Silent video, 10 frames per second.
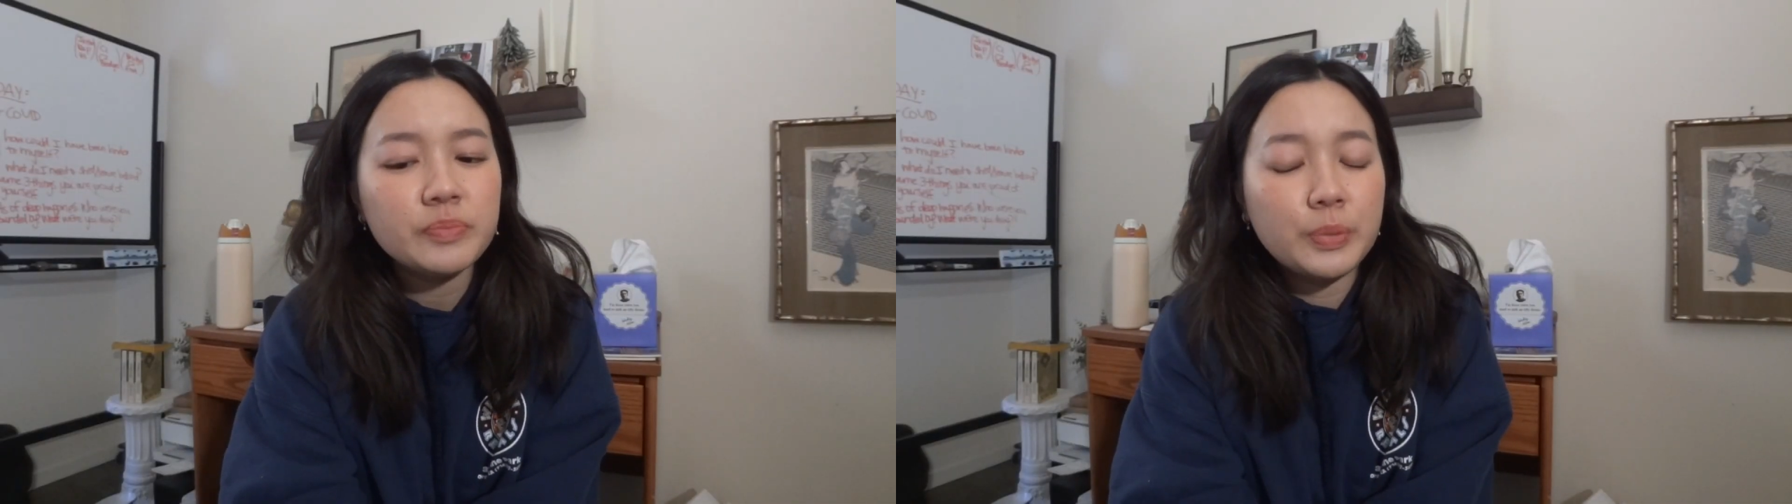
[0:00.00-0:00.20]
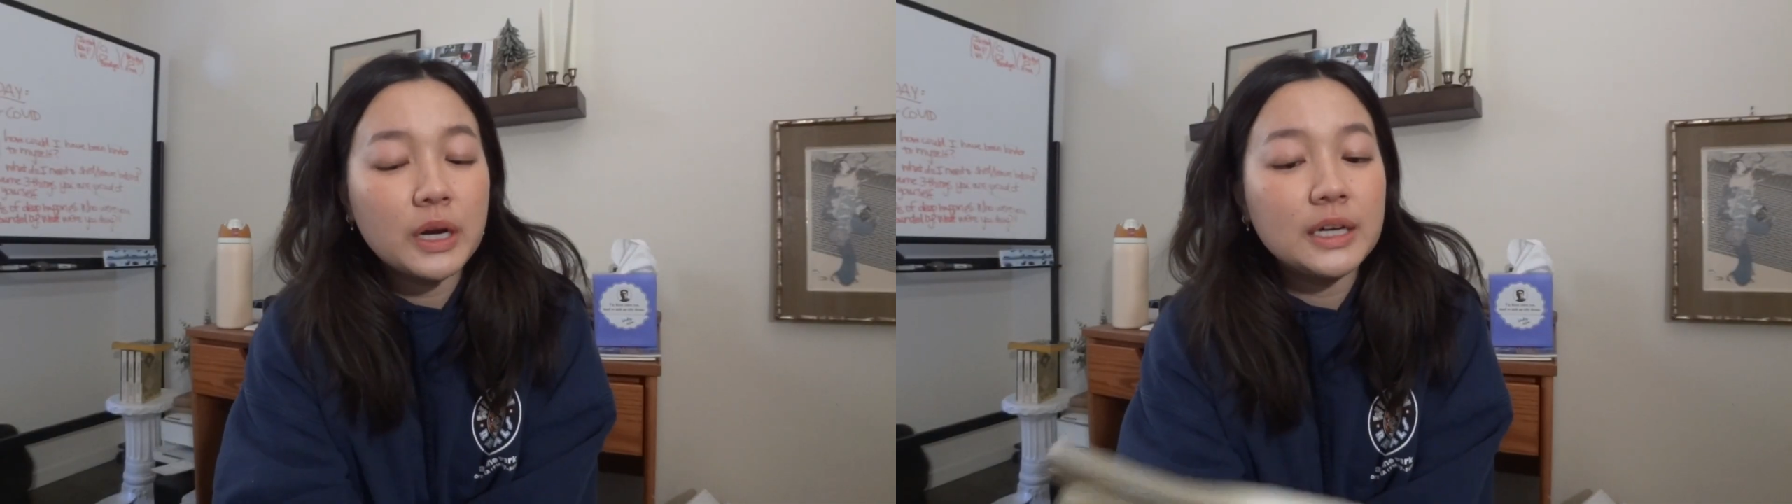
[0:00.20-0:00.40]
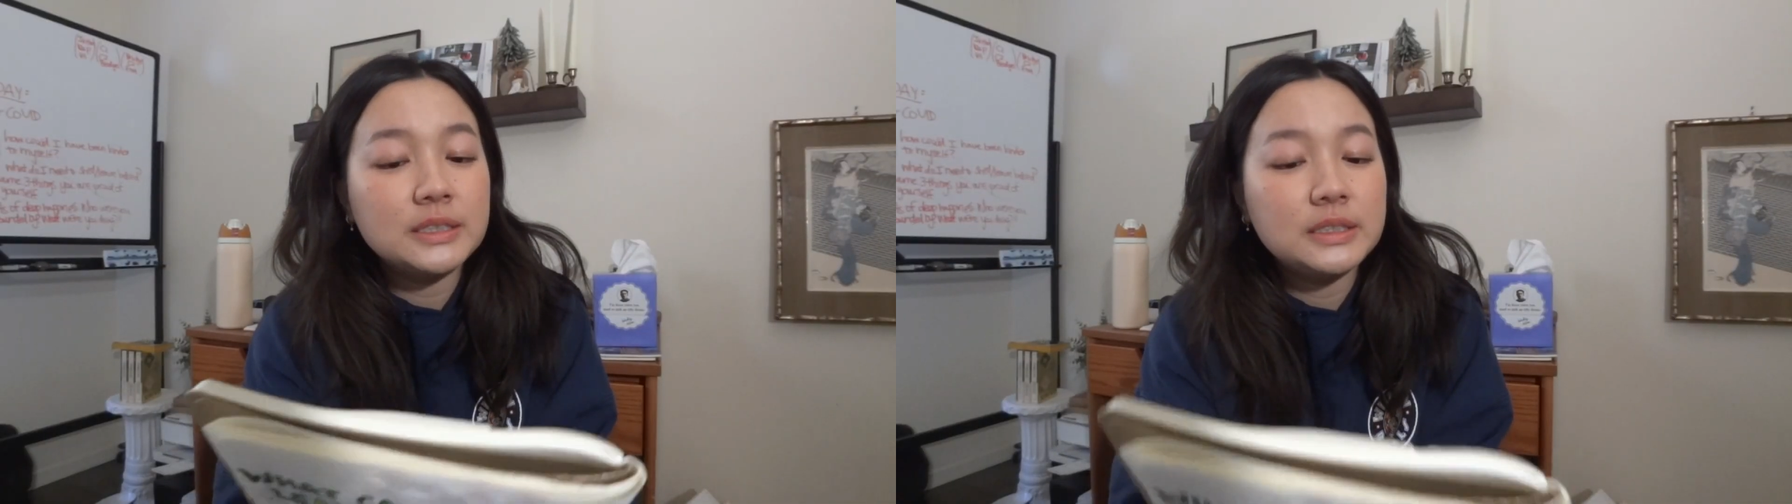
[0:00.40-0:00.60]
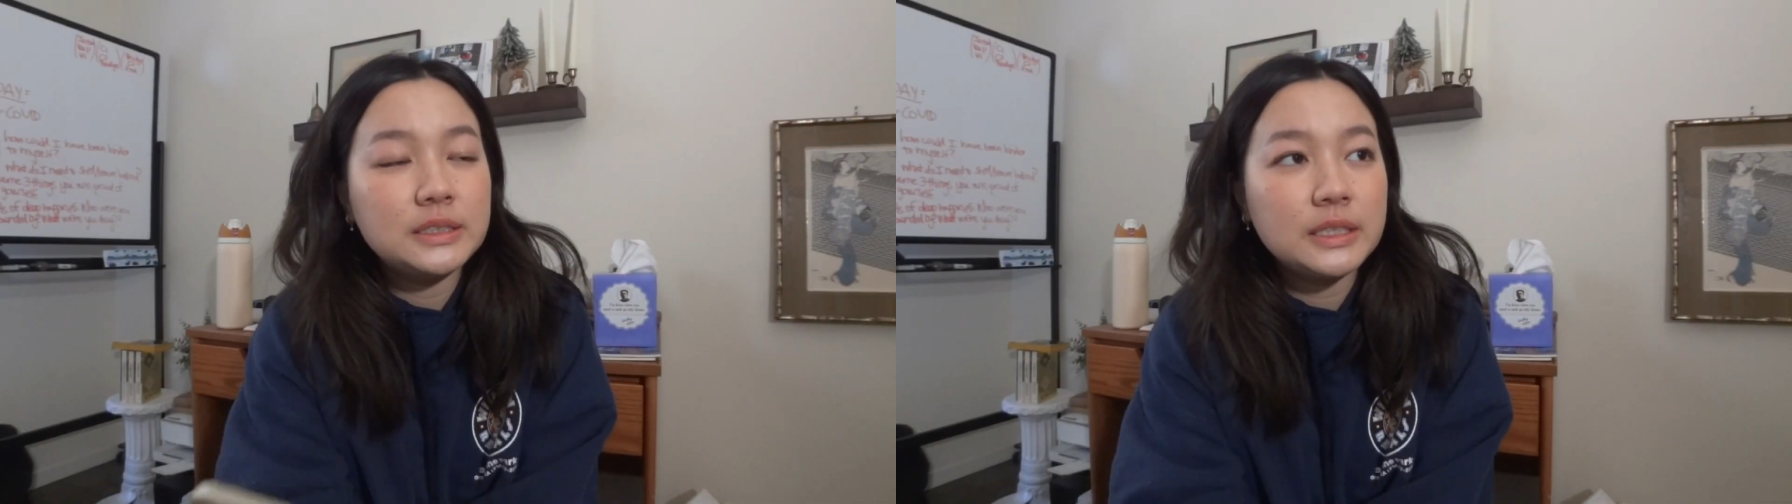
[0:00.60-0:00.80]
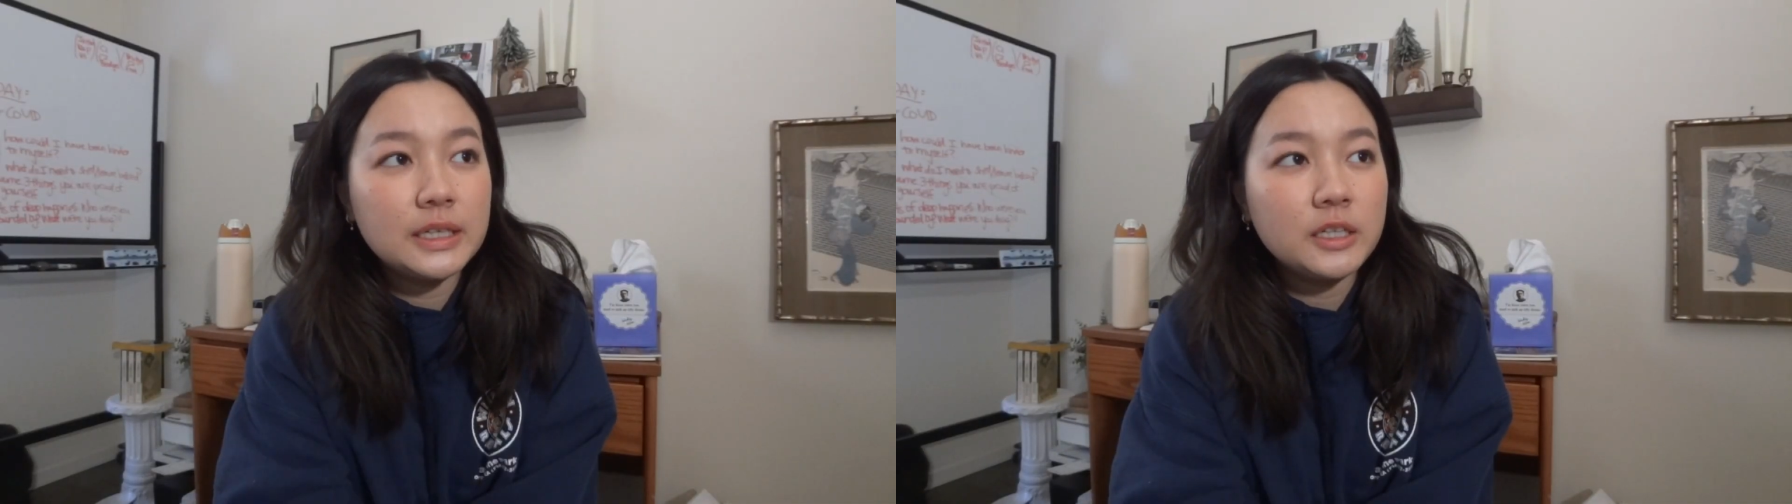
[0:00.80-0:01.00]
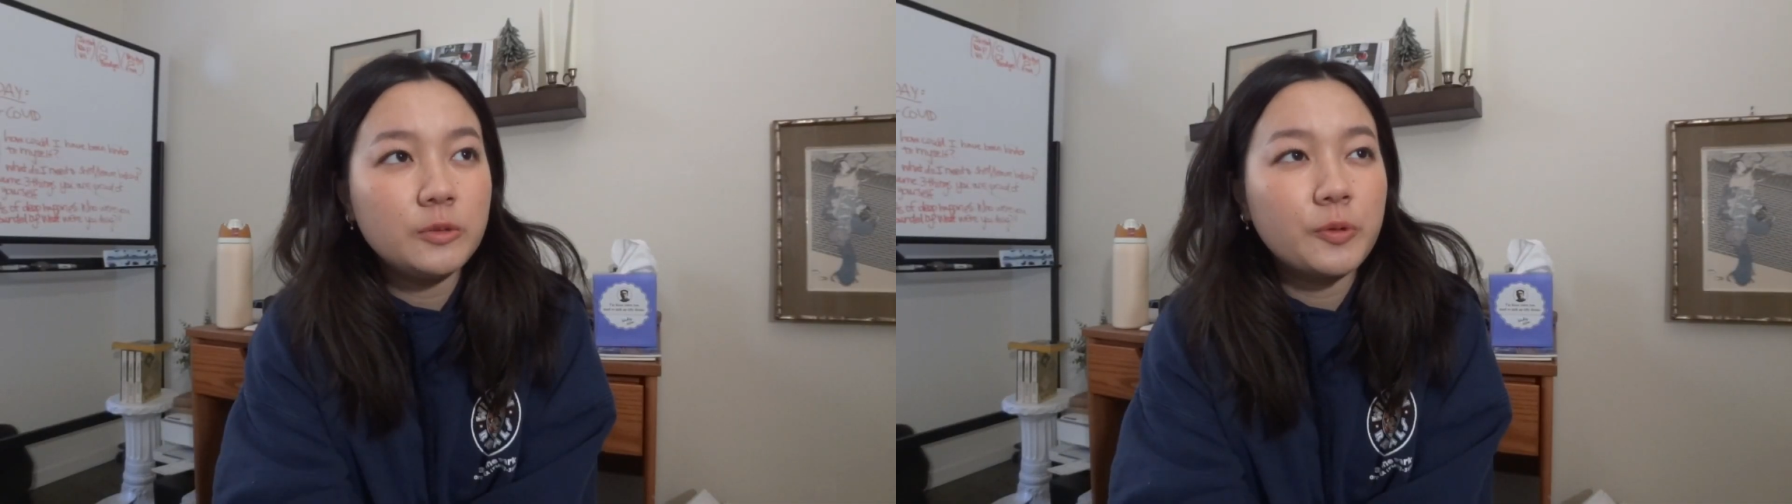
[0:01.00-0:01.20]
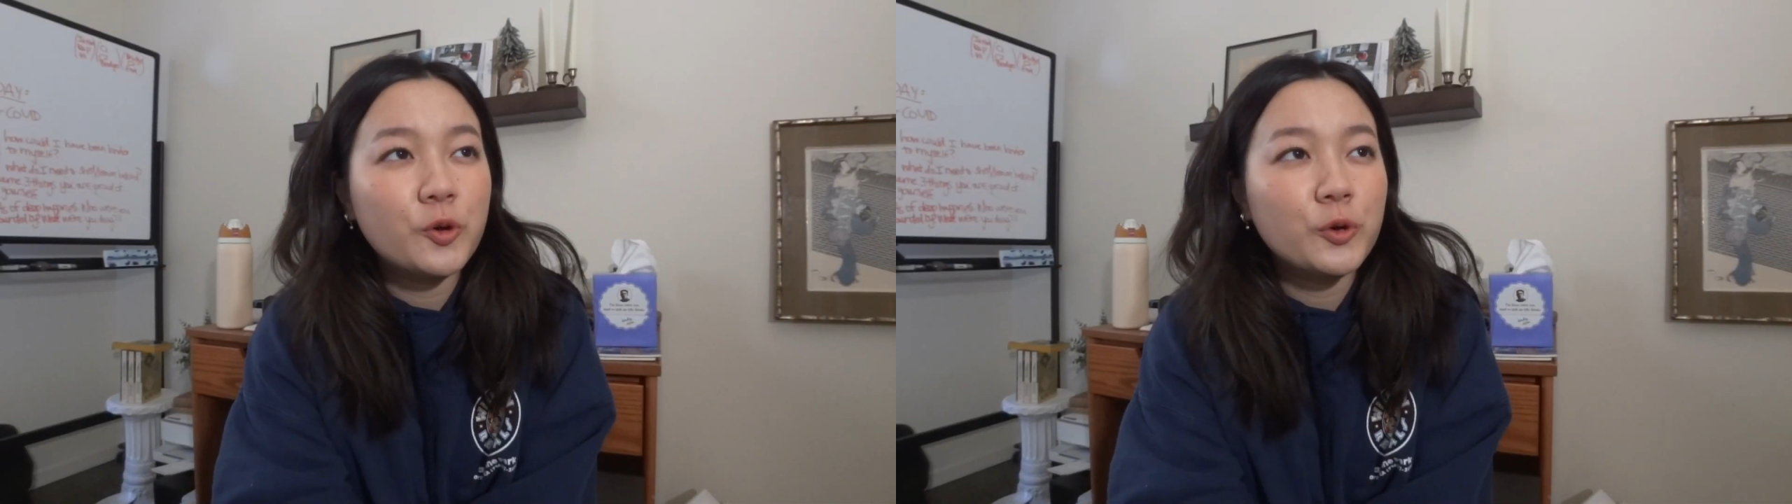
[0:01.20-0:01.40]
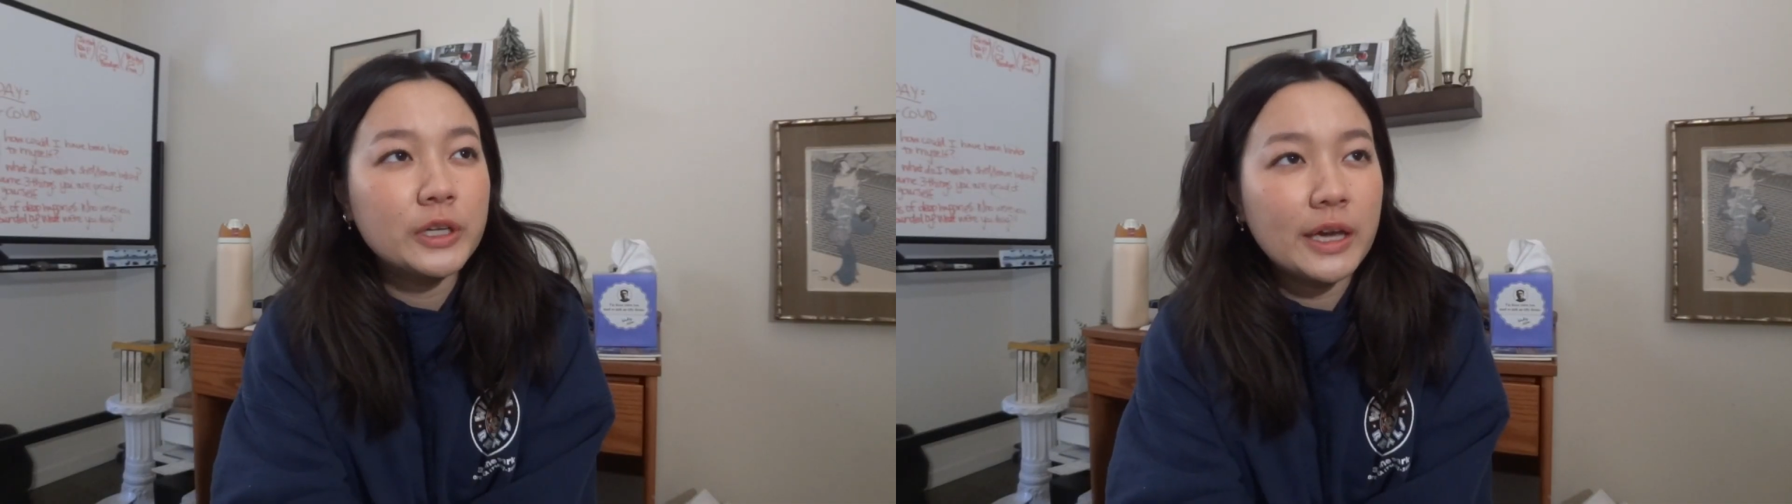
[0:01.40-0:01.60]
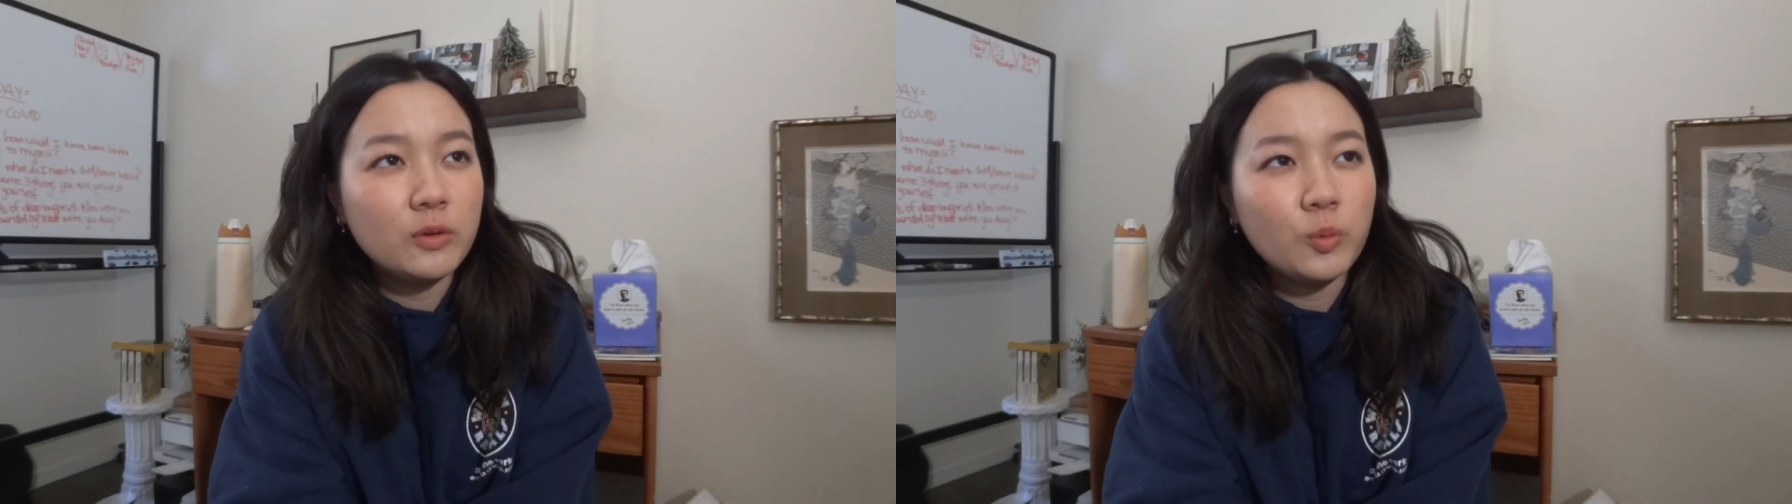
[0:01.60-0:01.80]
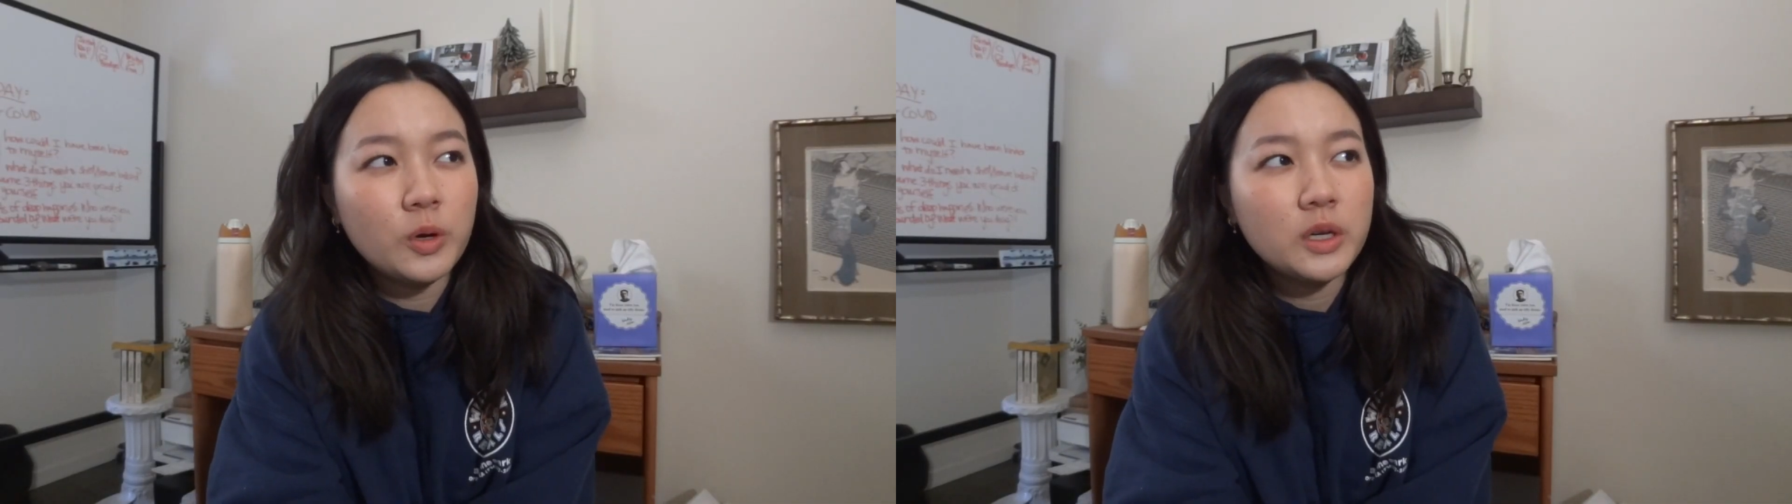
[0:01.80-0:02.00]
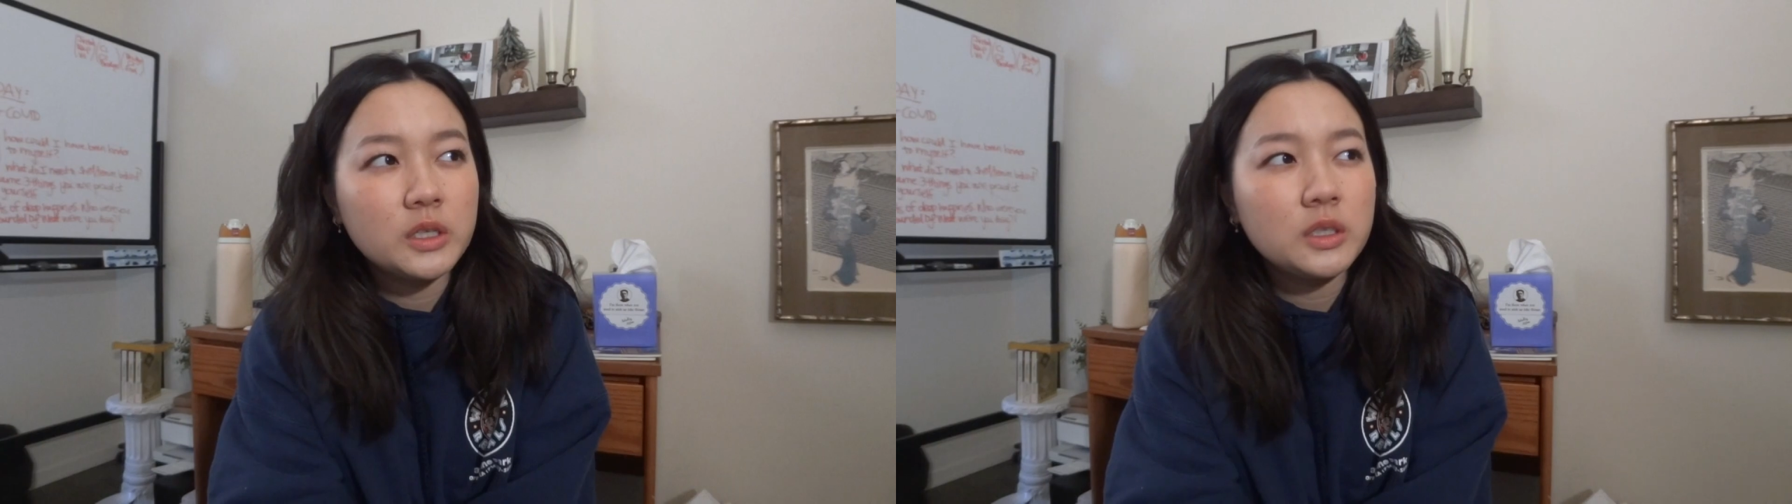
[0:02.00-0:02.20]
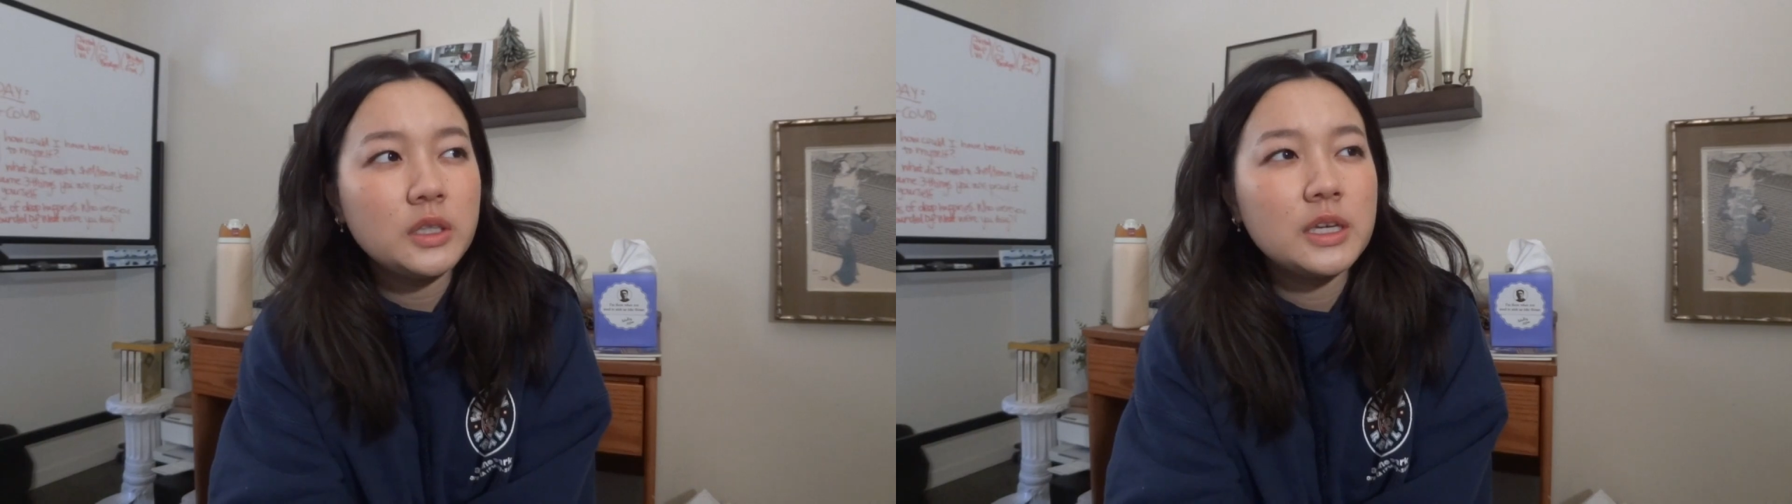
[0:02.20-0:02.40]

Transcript: but I did create one